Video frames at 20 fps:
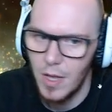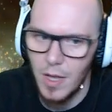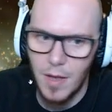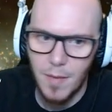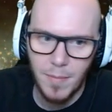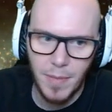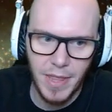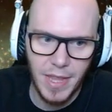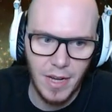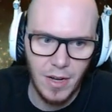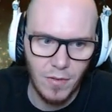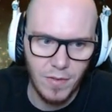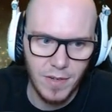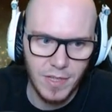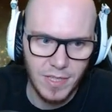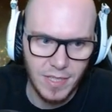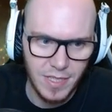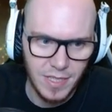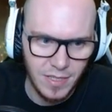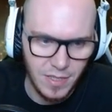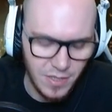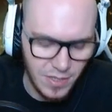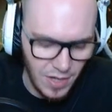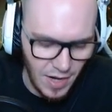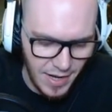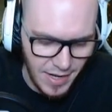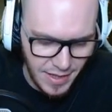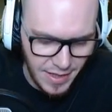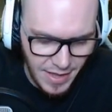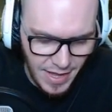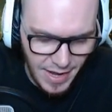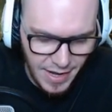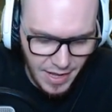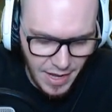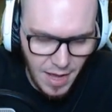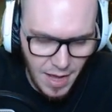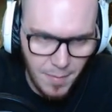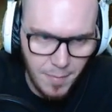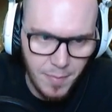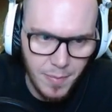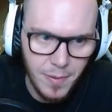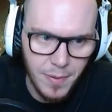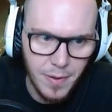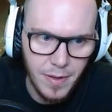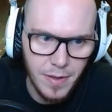But then obviously to tidy that up,